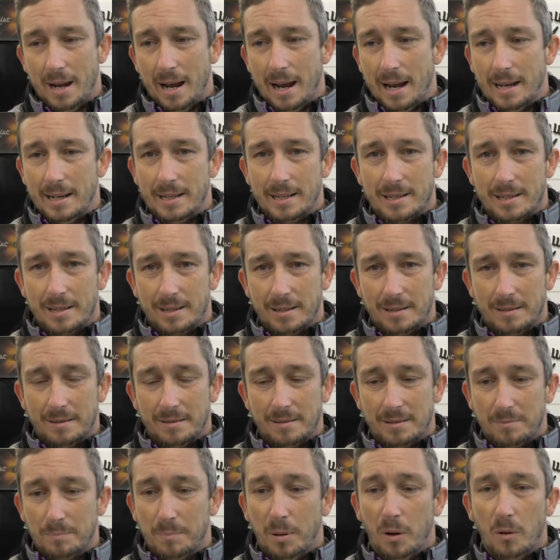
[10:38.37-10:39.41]
and
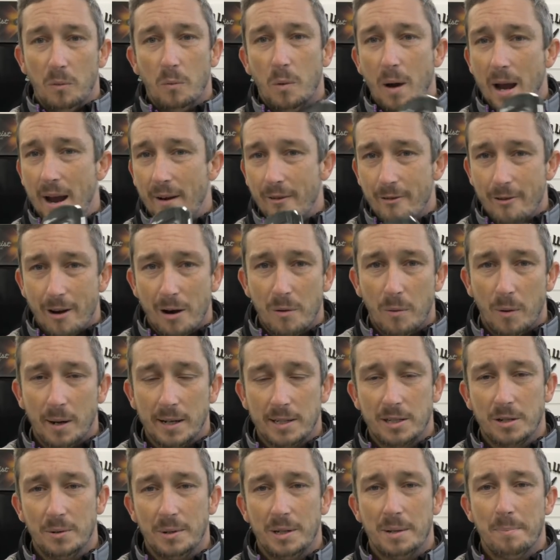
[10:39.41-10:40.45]
put whatever I
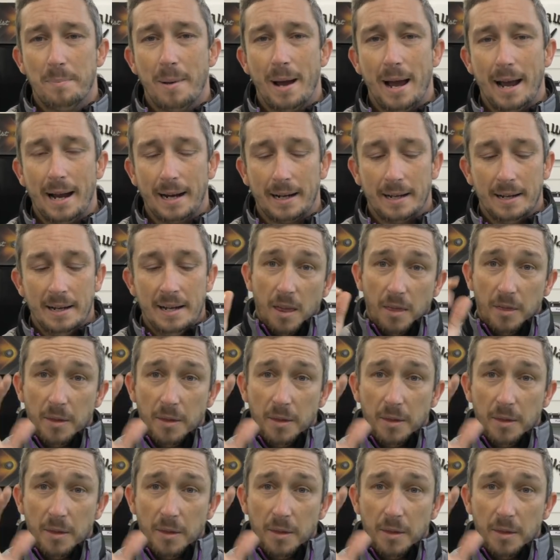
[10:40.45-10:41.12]
wanted to in the bag,